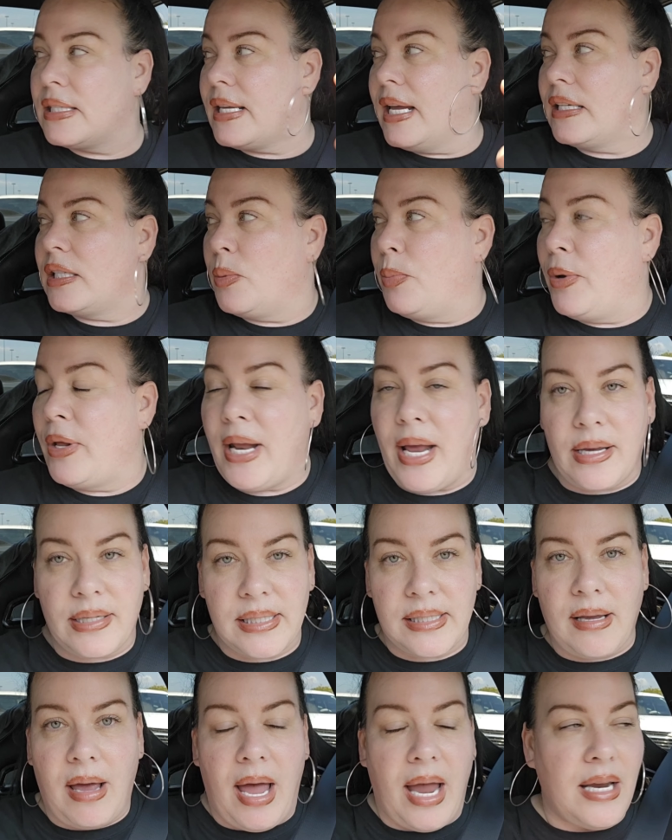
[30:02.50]
like to put
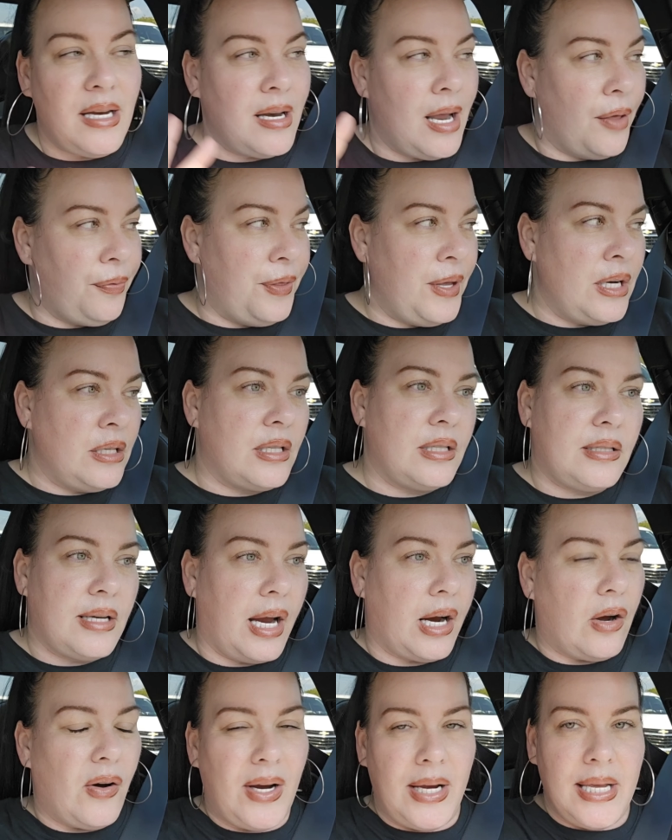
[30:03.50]
outside. Nothing to
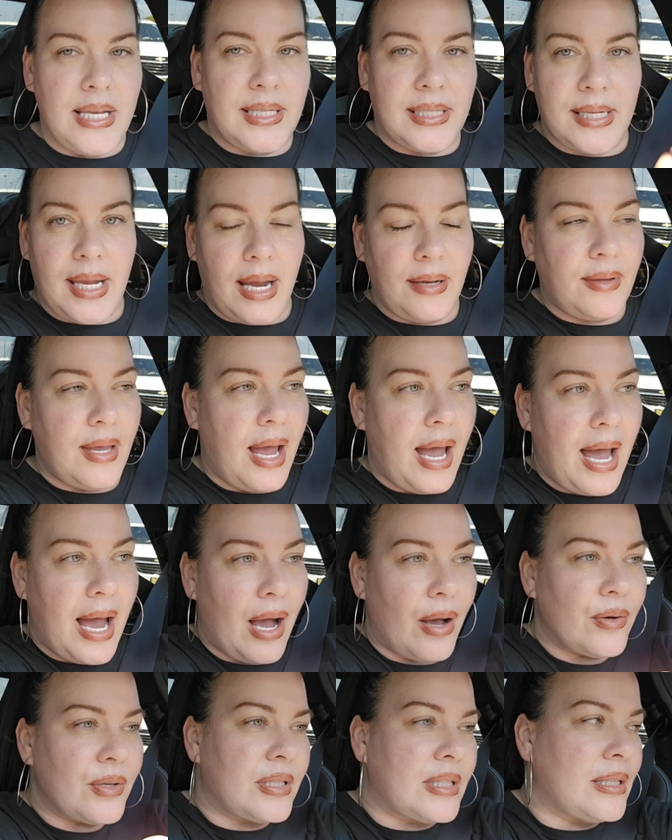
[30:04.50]
decorate inside the
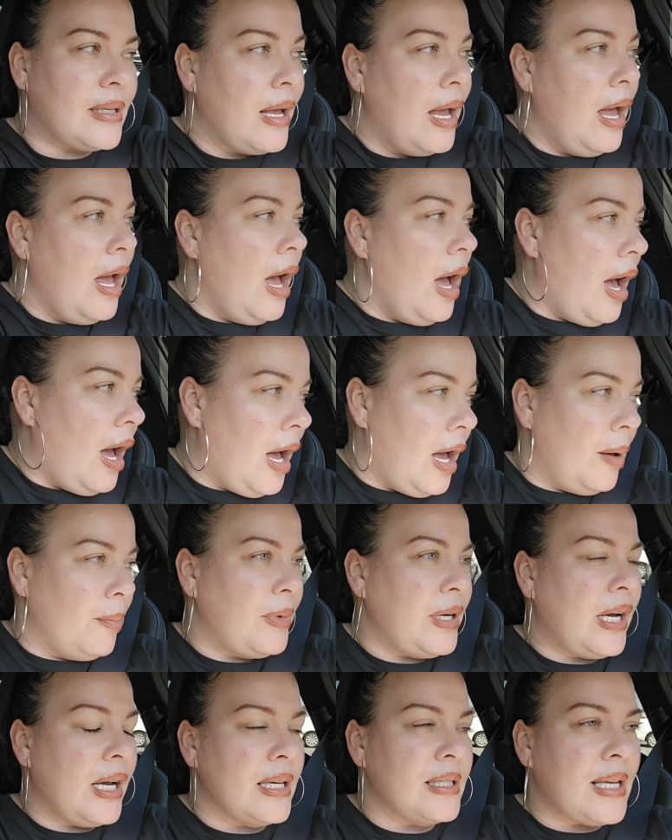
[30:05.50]
house, um,
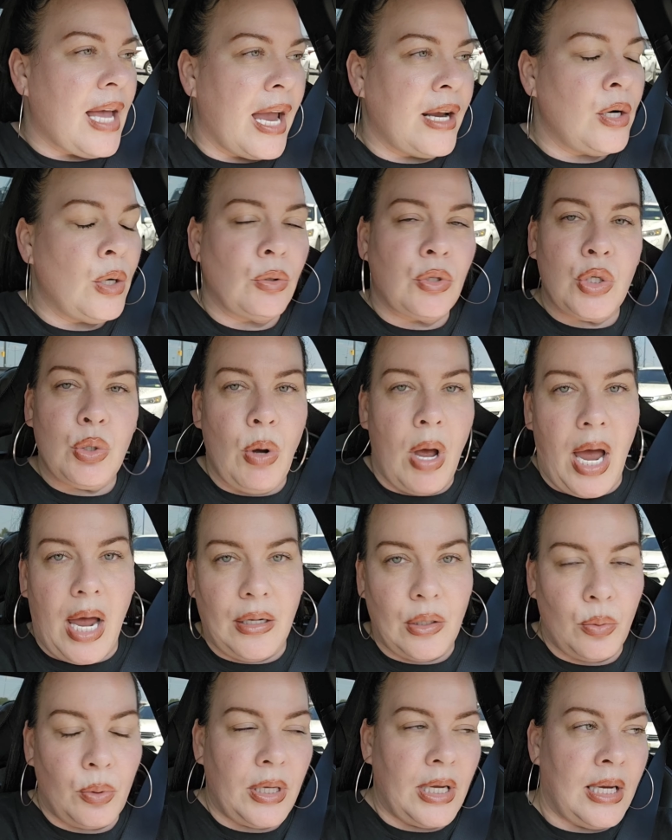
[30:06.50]
because I don't do
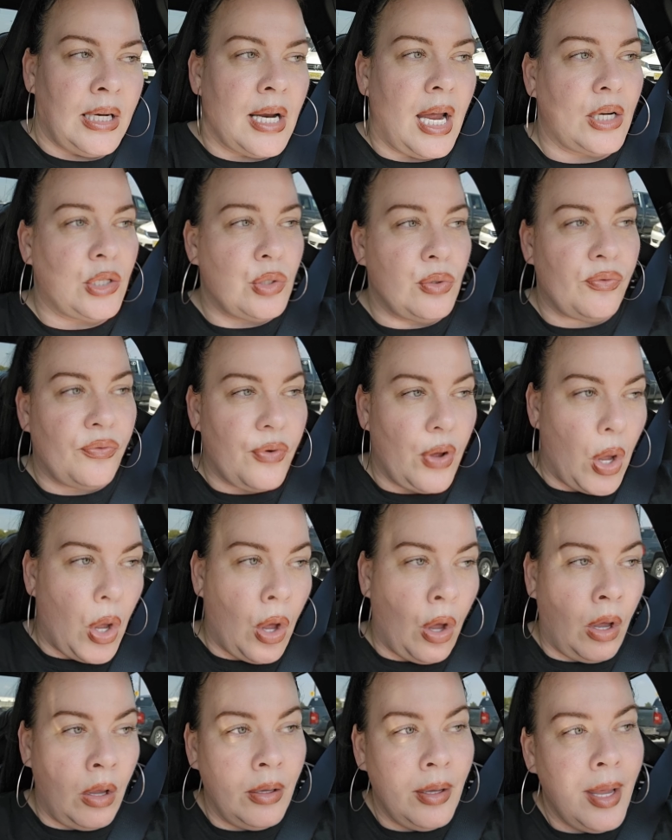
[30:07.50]
Halloween, I do
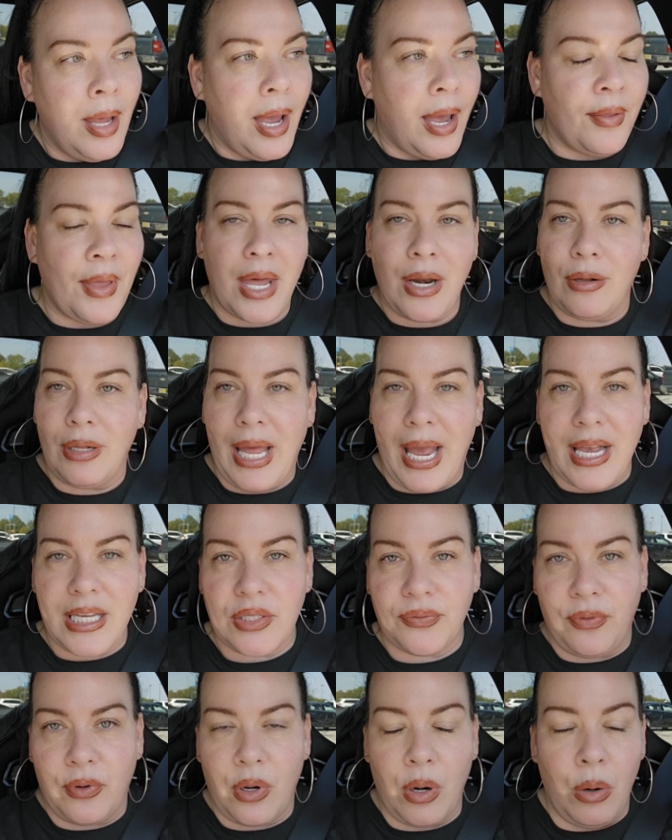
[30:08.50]
fall, and that'll last for a